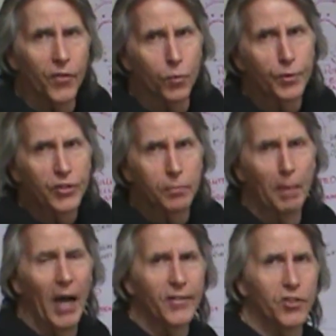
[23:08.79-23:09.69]
the
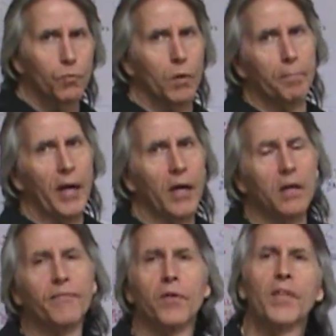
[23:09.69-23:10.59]
response and
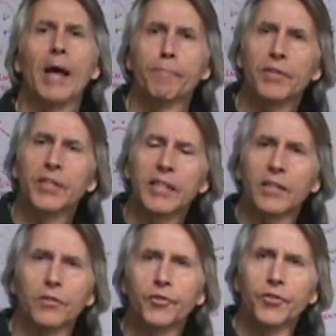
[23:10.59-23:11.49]
repair for that
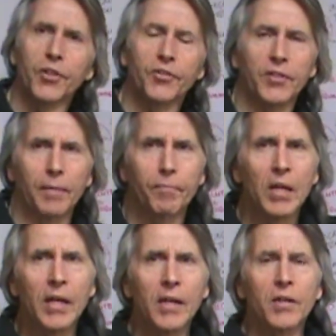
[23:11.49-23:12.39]
particular system.
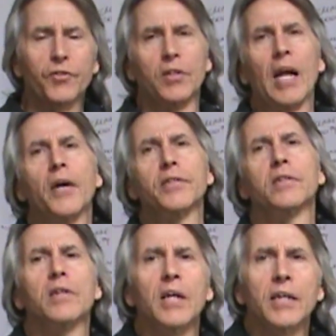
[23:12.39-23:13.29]
So now
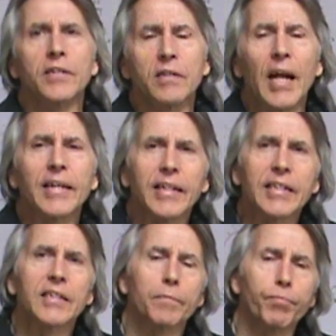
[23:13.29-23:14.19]
you're not
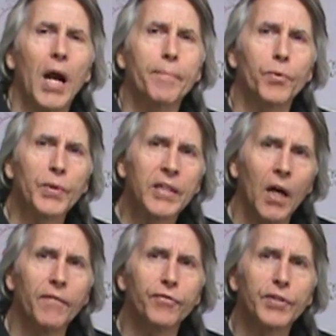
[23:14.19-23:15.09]
getting the proper
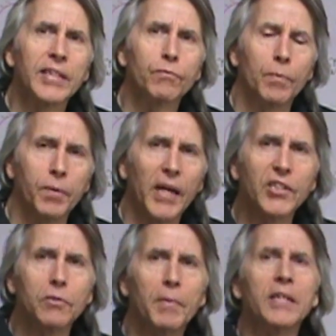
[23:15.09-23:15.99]
recovery and
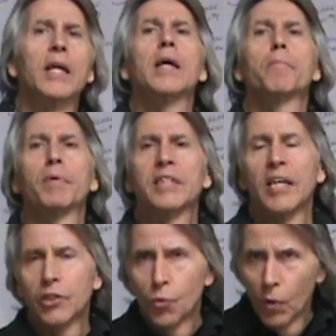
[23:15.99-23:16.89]
replenishment, but
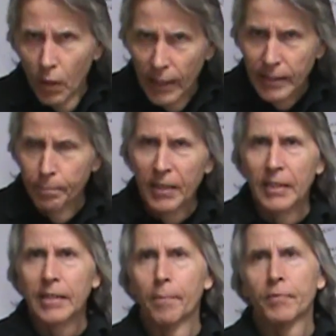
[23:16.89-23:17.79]
yet you will end up
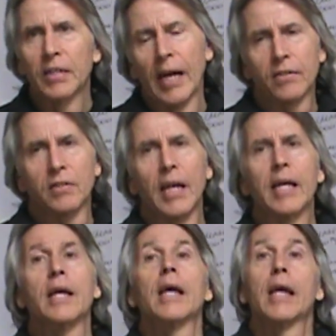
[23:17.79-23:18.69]
getting up the next
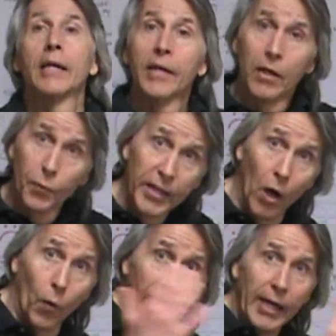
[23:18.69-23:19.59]
day, and here we
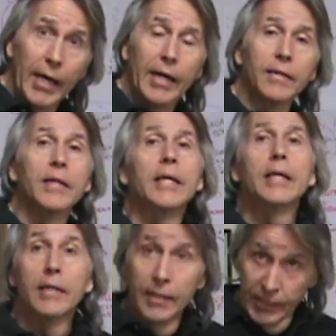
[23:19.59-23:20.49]
go again,
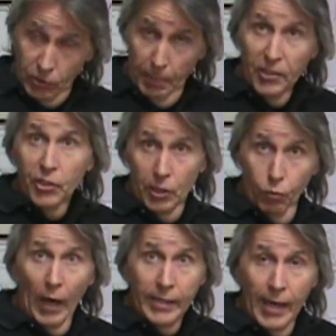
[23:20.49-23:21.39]
and especially
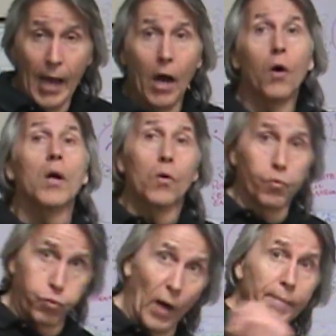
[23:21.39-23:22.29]
right now,
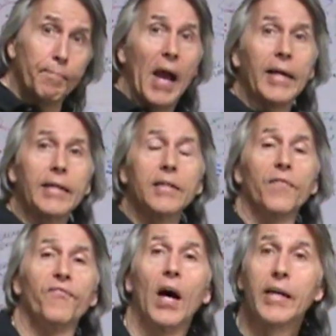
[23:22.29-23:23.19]
right back into the
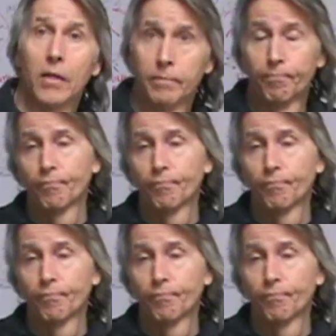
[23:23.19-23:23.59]
fire.